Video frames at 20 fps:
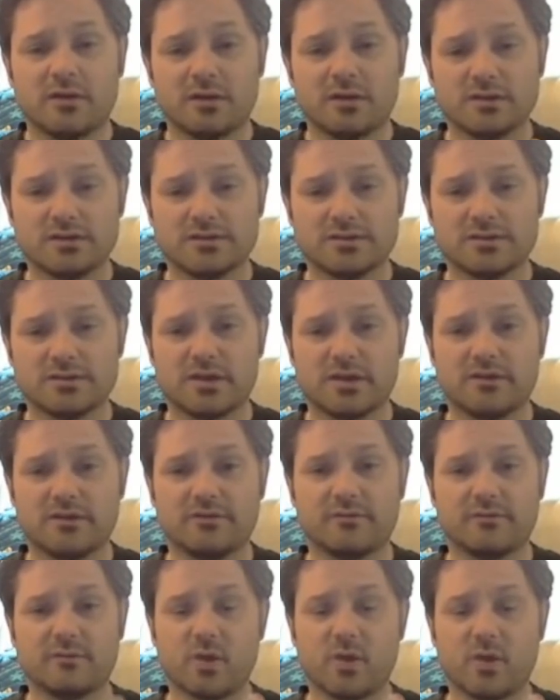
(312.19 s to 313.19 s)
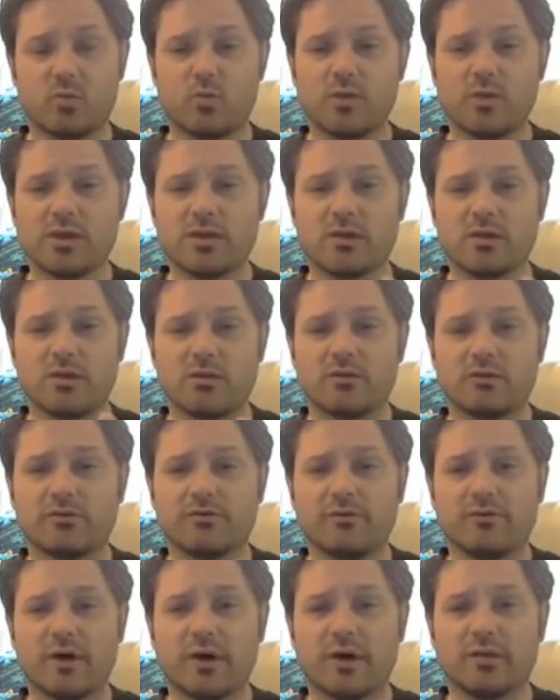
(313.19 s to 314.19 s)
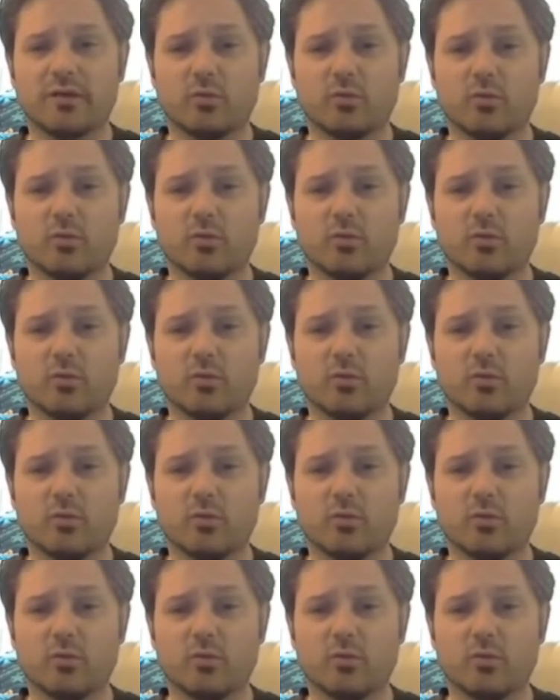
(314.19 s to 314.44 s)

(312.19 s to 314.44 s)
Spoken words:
and says, "My weak Earth father